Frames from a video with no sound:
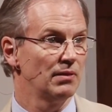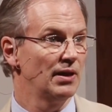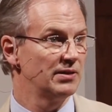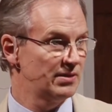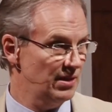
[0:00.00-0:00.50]

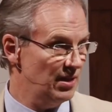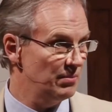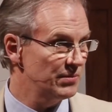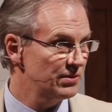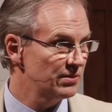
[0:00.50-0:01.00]
it
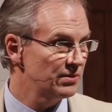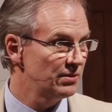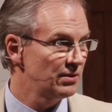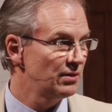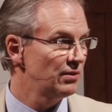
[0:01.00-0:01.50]
seems,
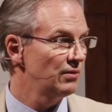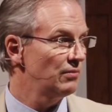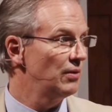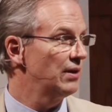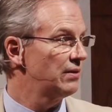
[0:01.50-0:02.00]

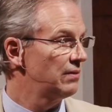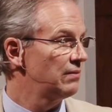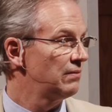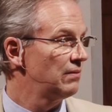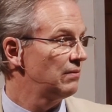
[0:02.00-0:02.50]
with,
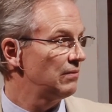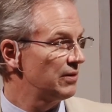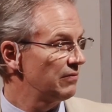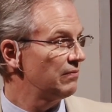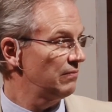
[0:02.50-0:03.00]

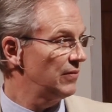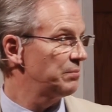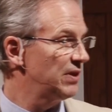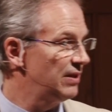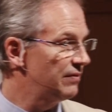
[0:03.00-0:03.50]
with,
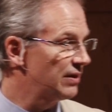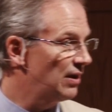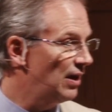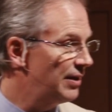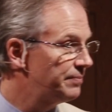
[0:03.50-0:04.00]
with belief in
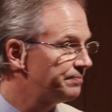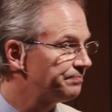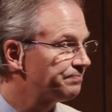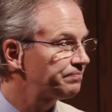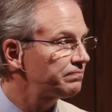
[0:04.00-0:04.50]
God.
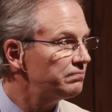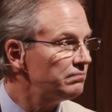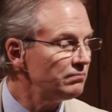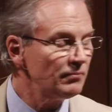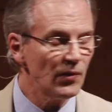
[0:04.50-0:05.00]

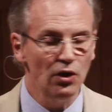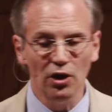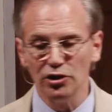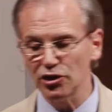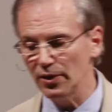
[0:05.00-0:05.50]

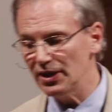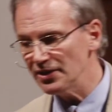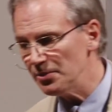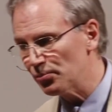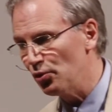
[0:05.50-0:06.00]
So it
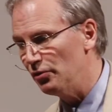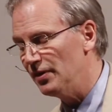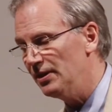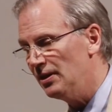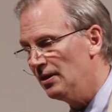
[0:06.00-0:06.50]
doesn't prove
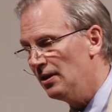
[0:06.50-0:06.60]
it,